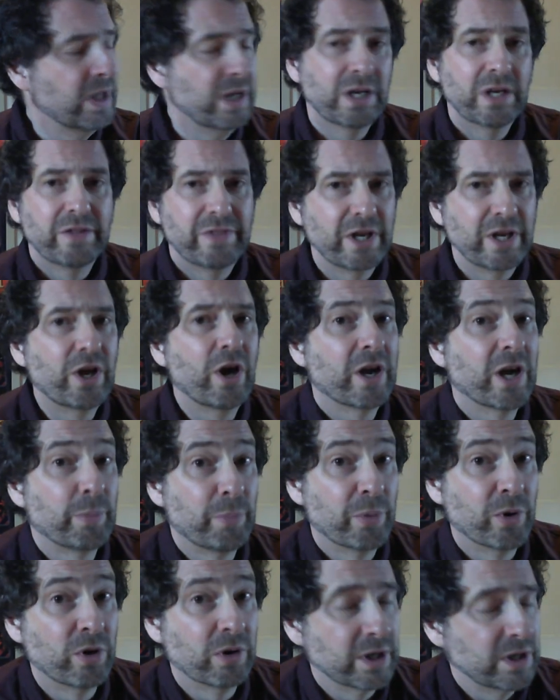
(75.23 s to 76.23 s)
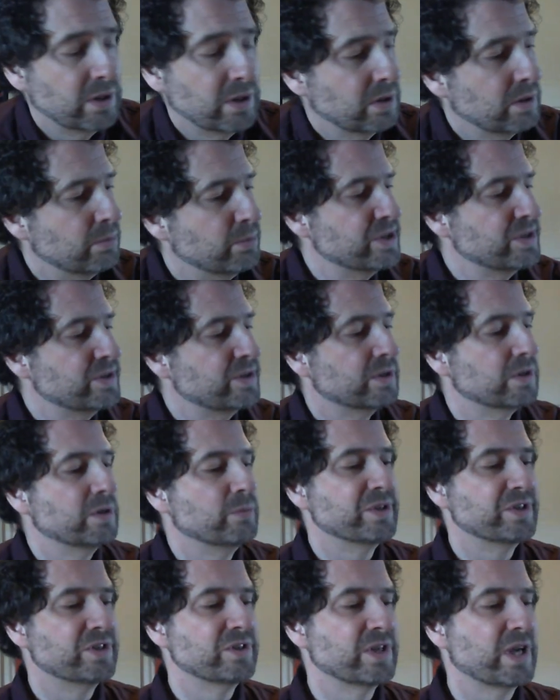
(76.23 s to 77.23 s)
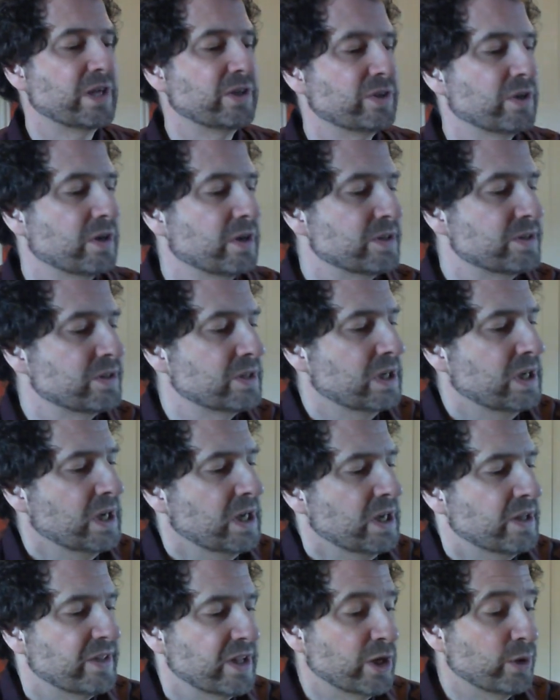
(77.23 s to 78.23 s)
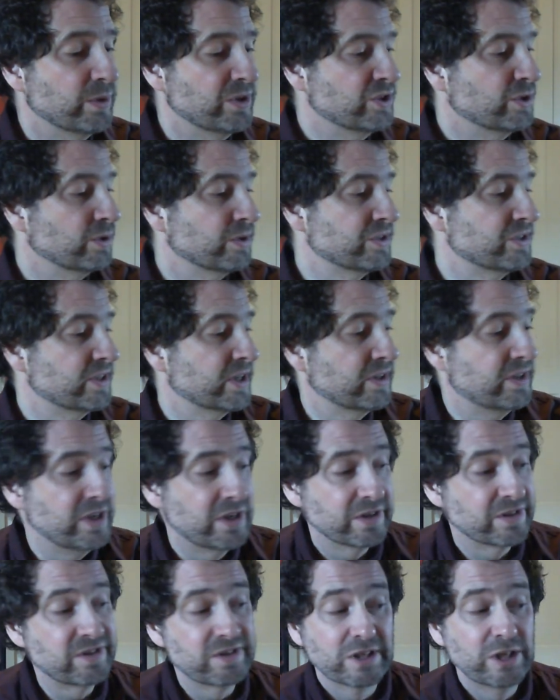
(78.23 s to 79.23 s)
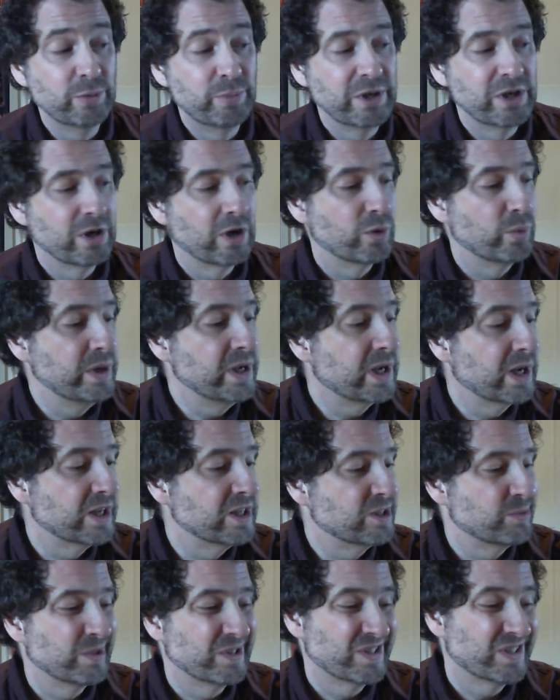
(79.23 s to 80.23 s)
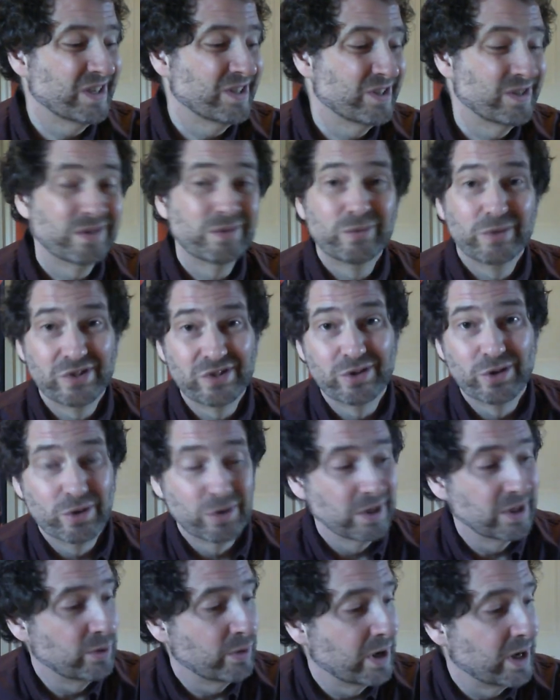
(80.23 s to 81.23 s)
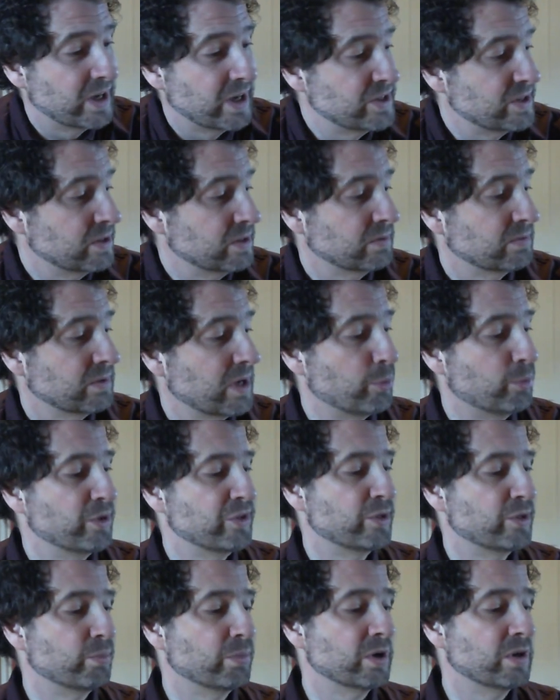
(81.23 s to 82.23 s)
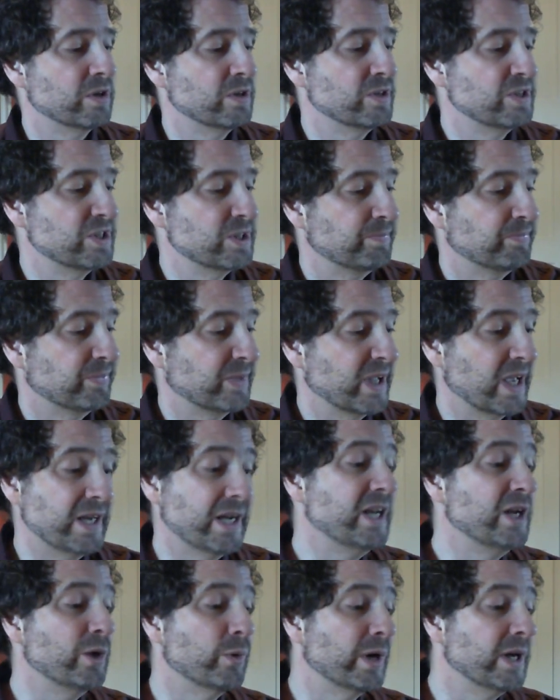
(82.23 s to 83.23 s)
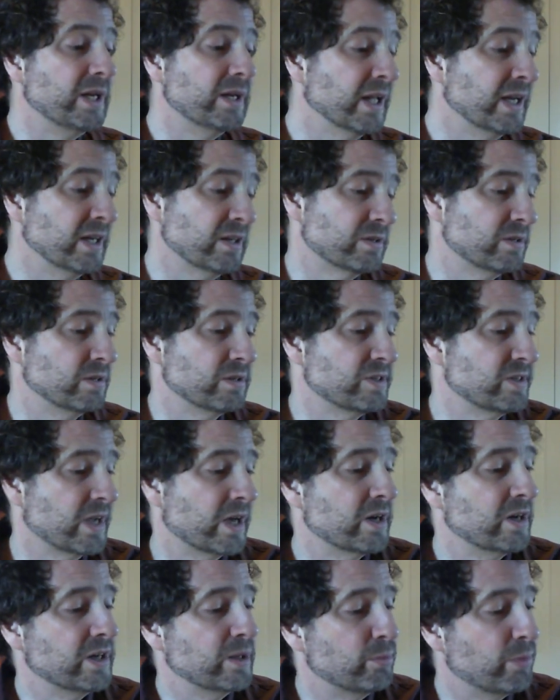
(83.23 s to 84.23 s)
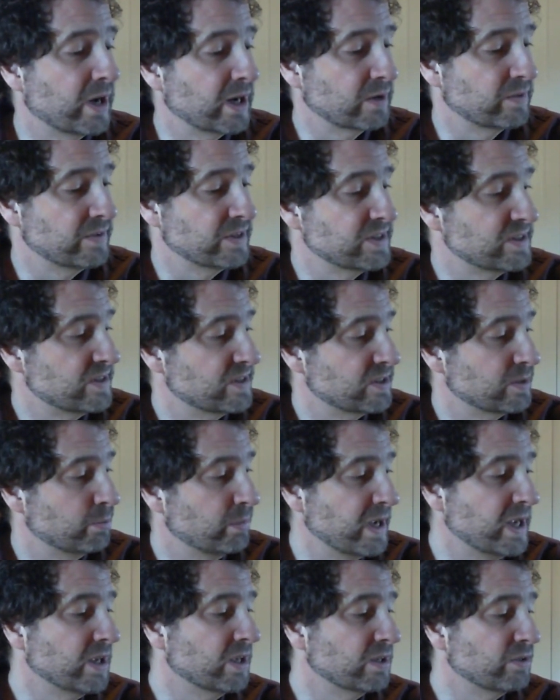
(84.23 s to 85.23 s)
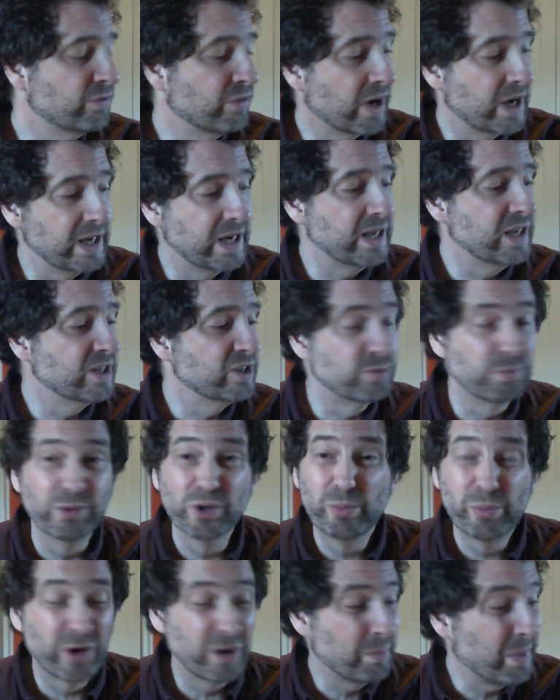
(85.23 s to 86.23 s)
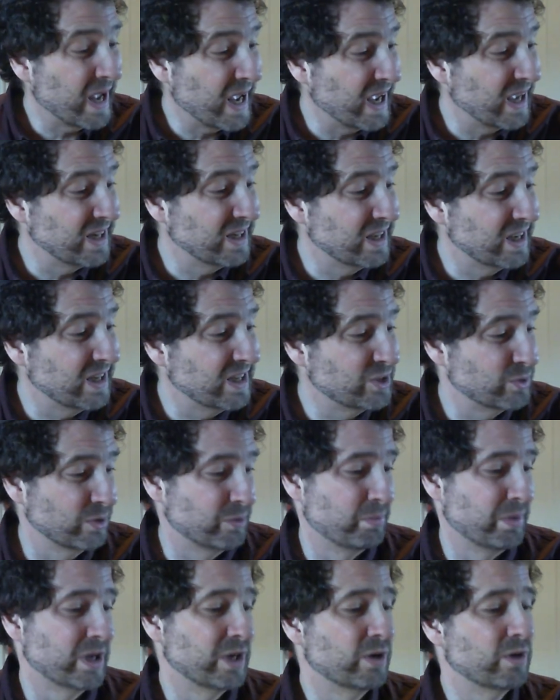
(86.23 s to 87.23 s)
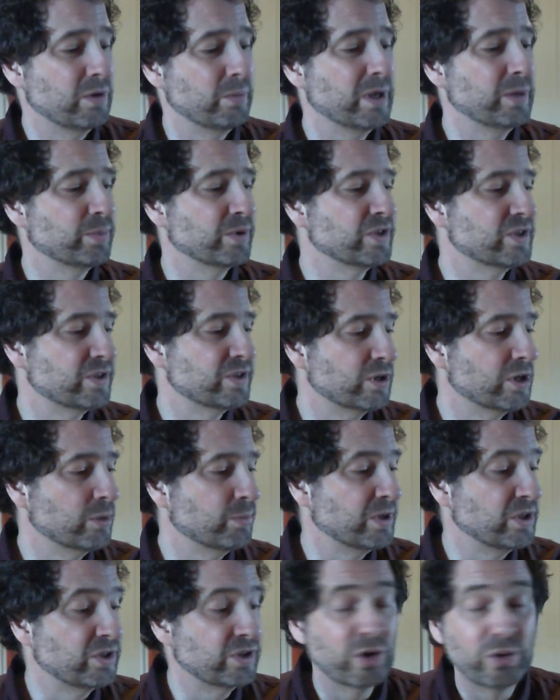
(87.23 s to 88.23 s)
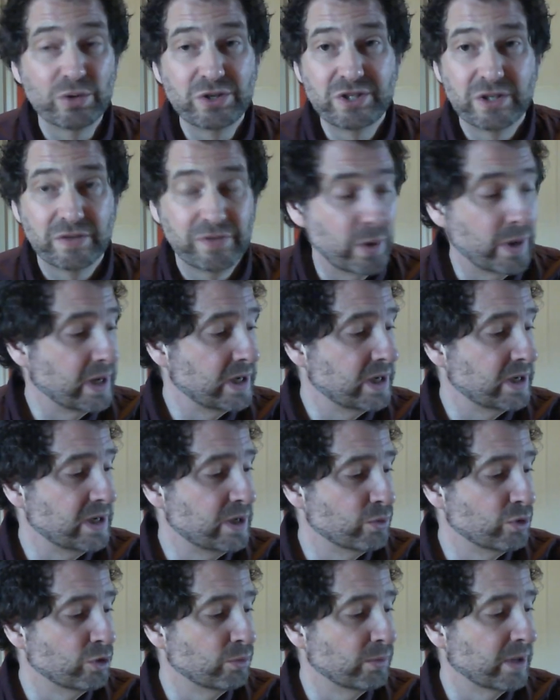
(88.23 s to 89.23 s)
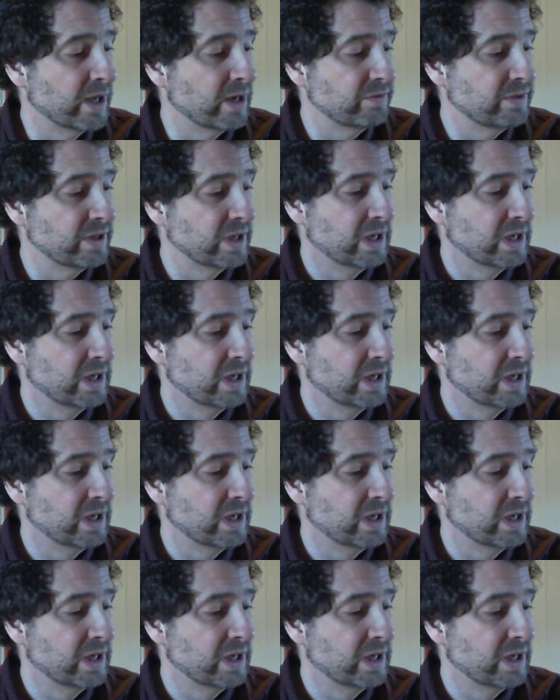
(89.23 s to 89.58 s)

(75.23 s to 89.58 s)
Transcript: They got up early, Mr. and Mrs. Antos. They always told Seth he could sleep in on weekends, but Seth was an early riser, up with the birds. And anyway, he liked their Saturday breakfasts. Bacon, fried eggs, blueberry pancakes with butter and maple syrup, and toast if you had any room left.